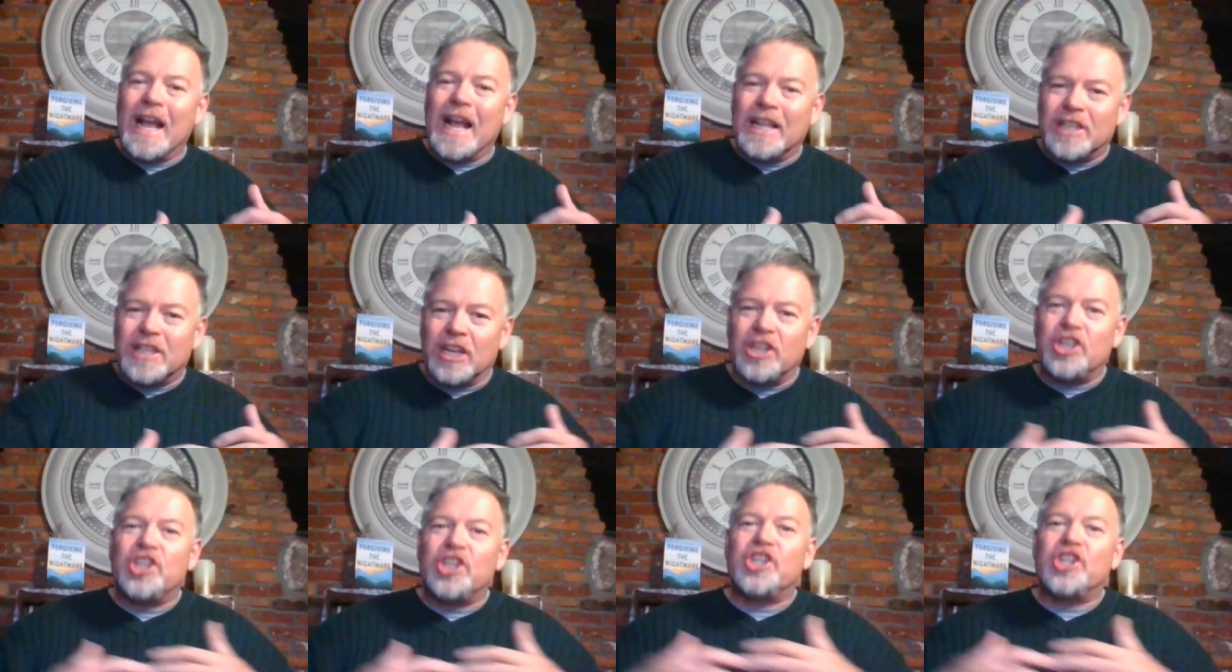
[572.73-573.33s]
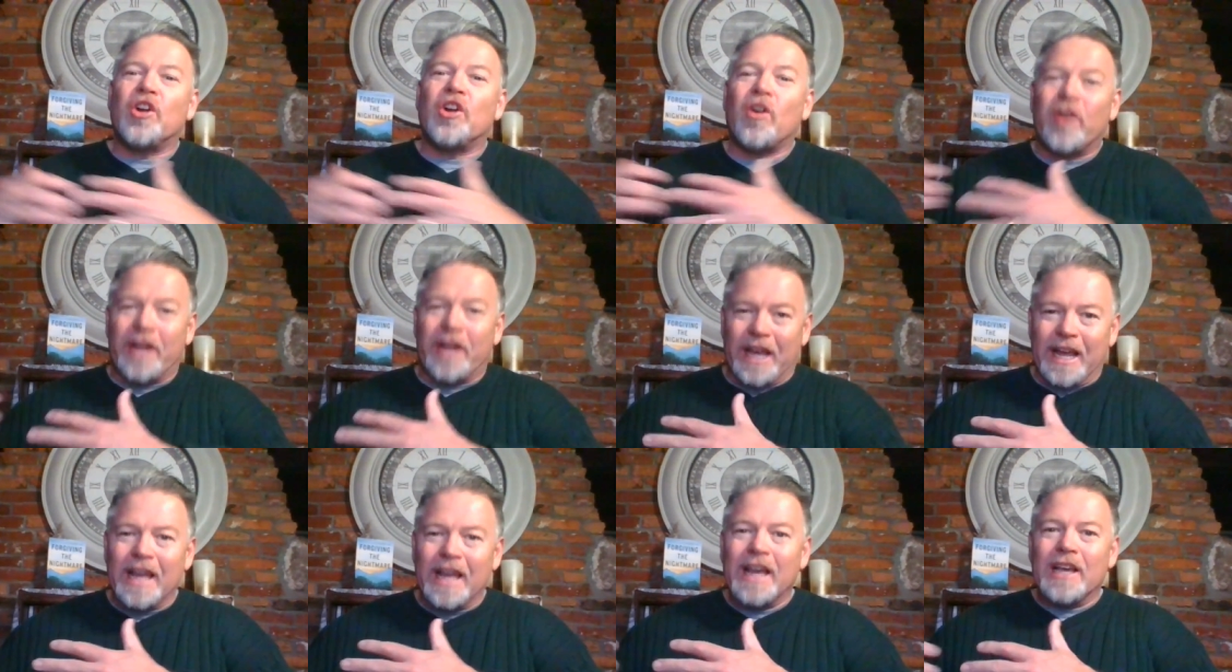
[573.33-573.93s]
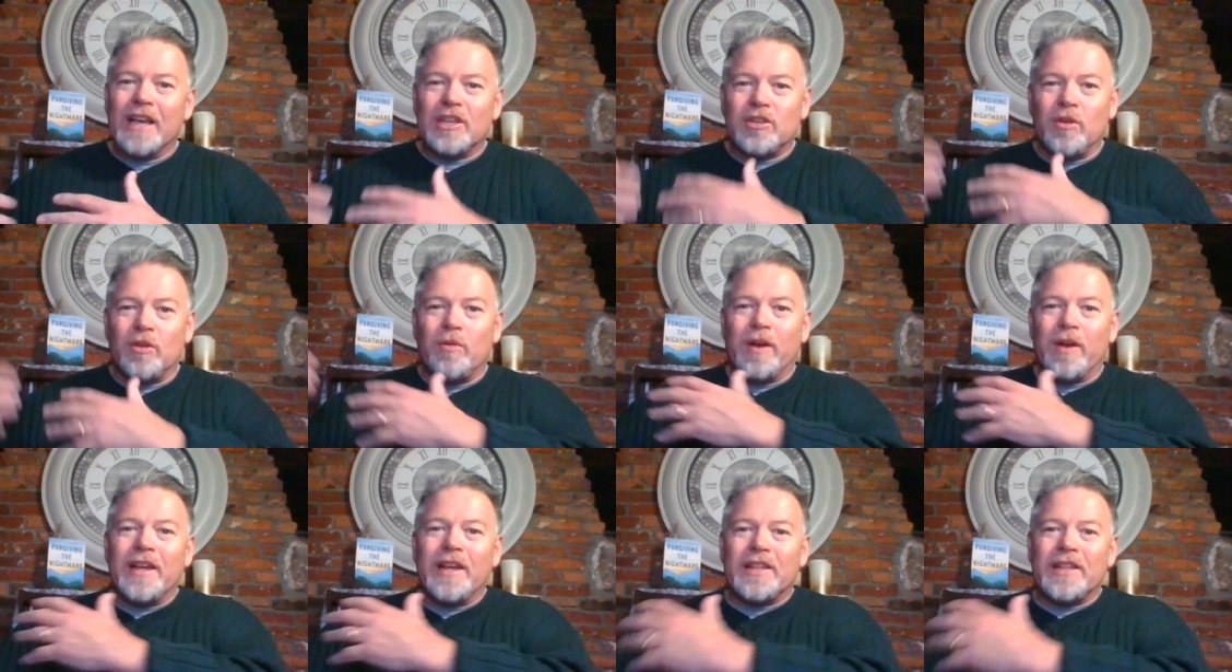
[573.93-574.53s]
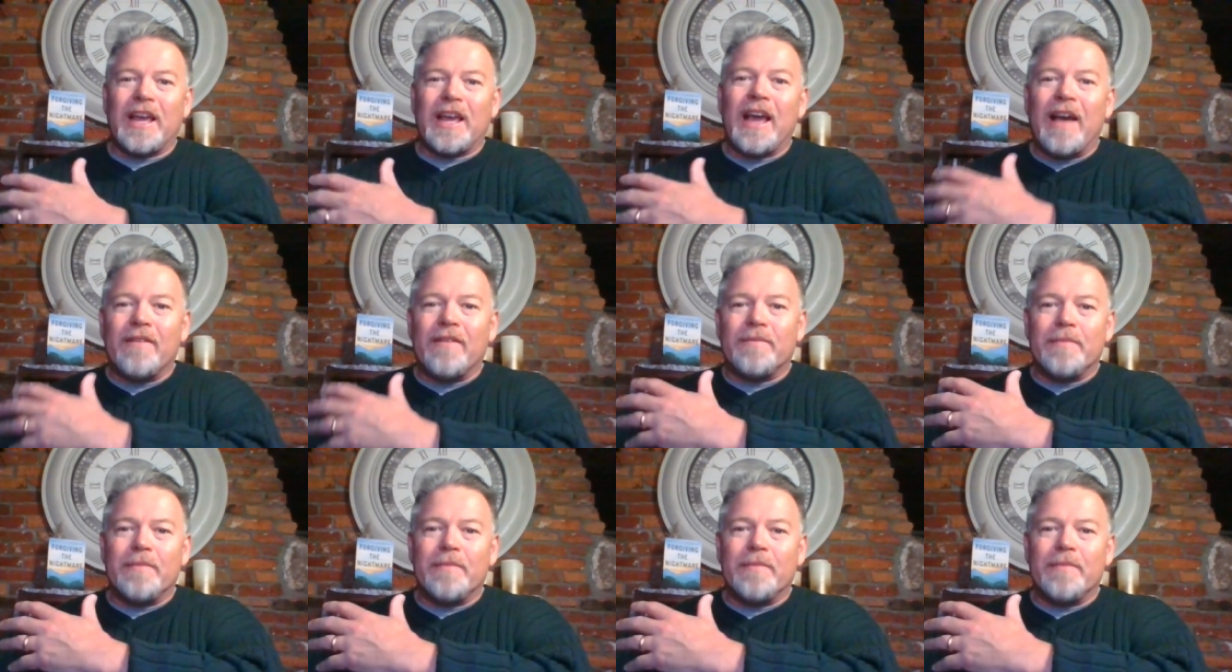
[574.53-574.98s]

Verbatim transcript: It's a journey. So when I say mm-hmm.